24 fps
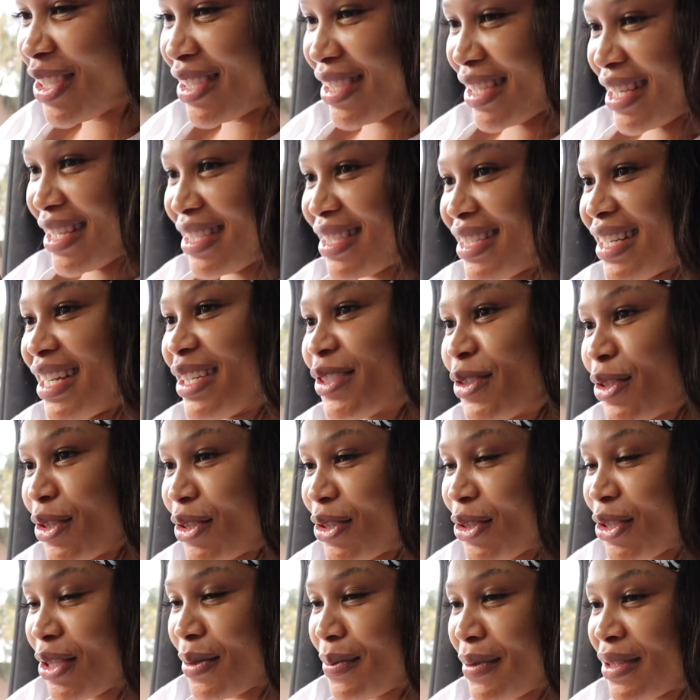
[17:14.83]
just
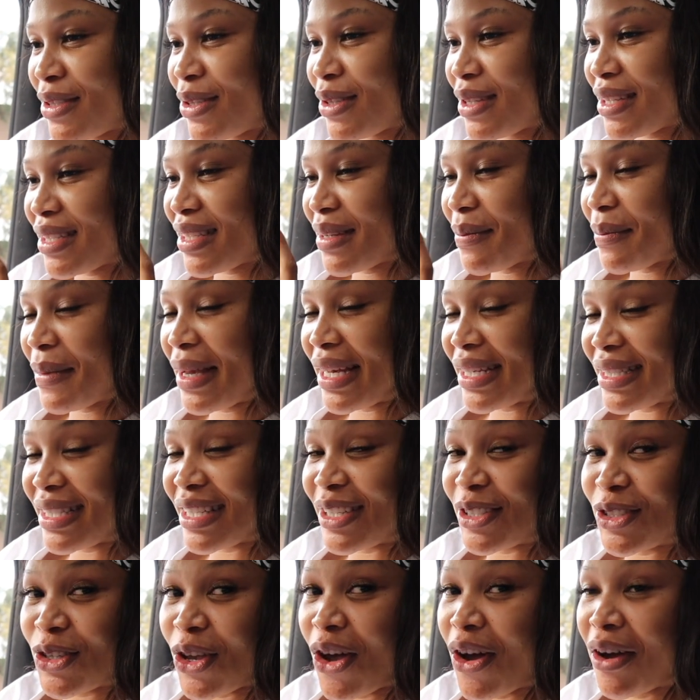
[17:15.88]
introduced me to this amazing
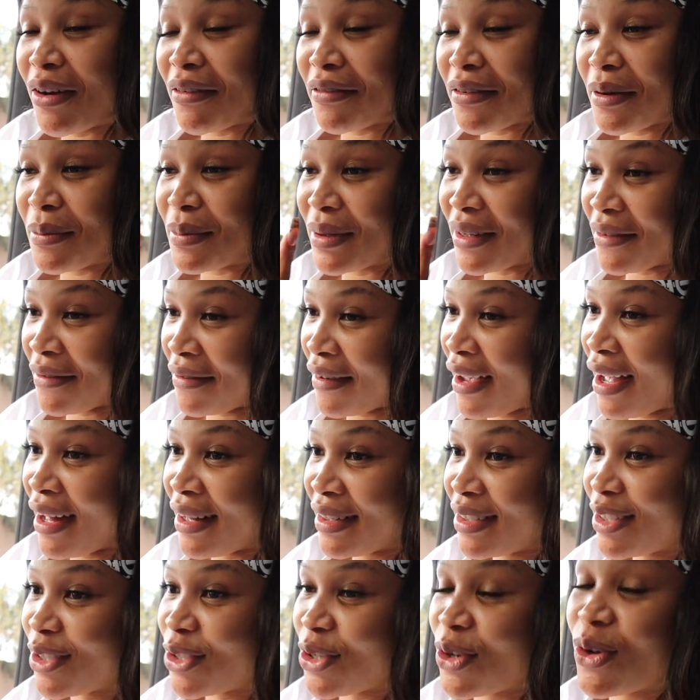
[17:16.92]
song from The
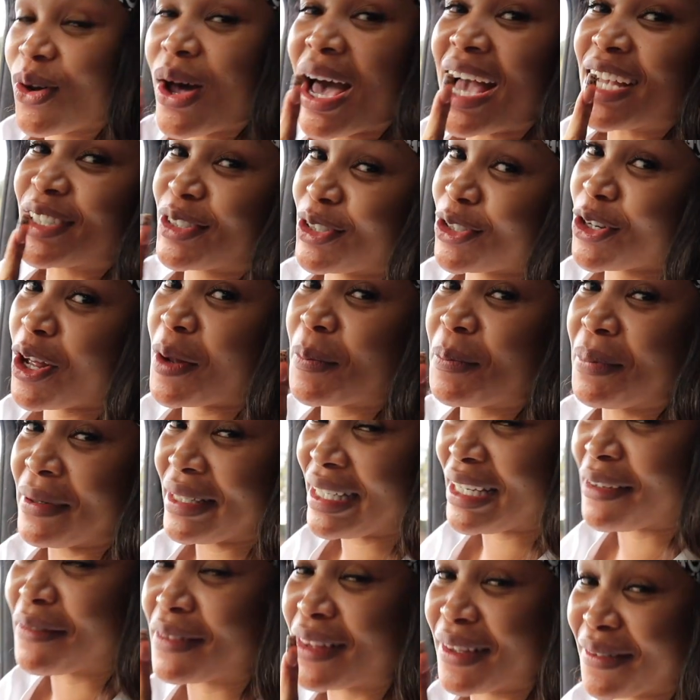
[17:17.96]
Val, so I do not
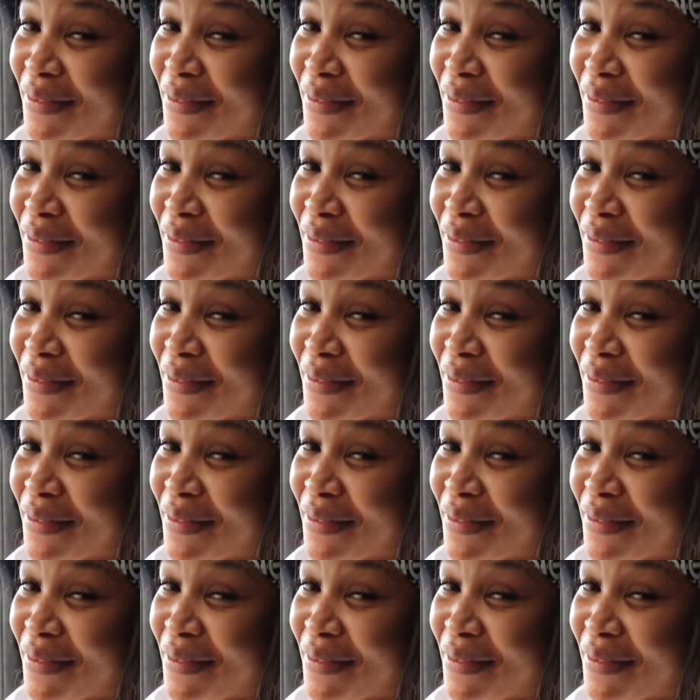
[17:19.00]
believe The